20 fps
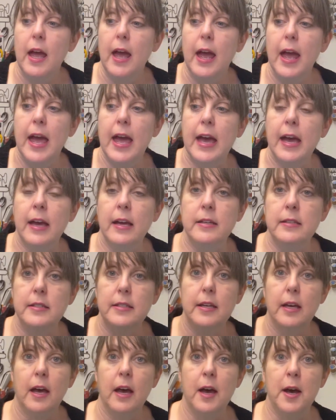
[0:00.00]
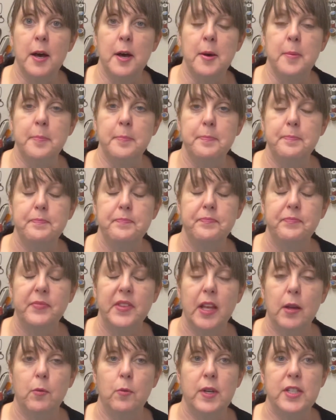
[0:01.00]
and
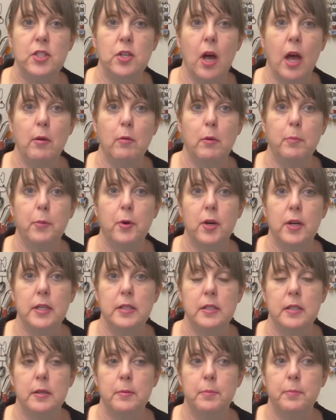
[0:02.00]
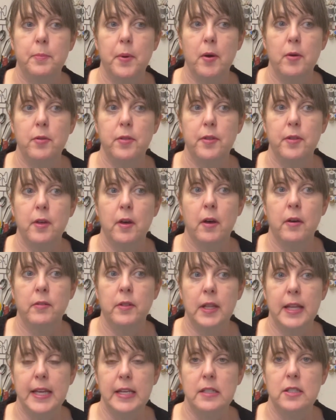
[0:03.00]
which I will put both
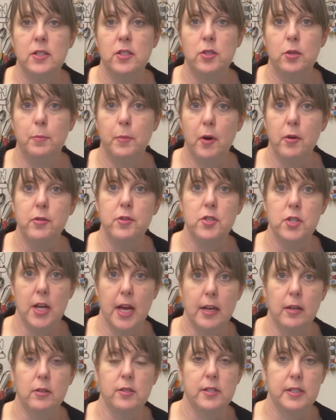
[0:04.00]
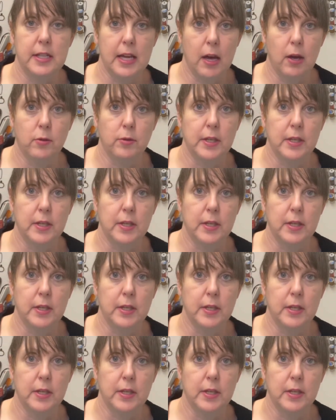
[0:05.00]
links to both channels down